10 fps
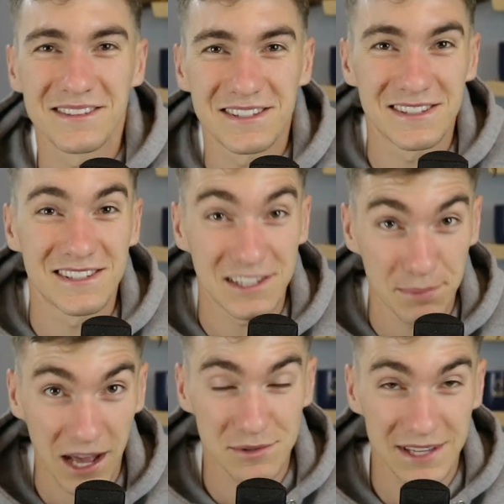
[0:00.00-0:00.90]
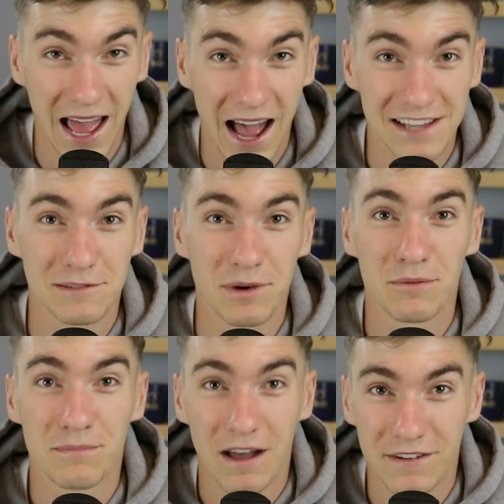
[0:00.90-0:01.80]
Tsitsipas was asked
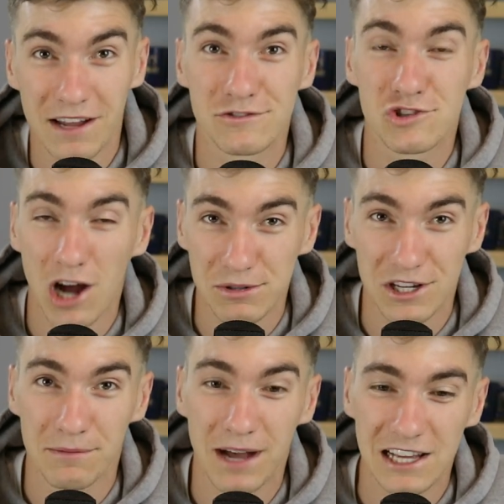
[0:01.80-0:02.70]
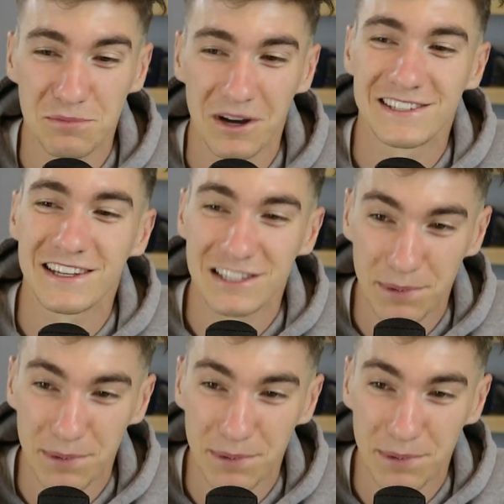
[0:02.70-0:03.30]
about Medvedev's drop shot at match point, and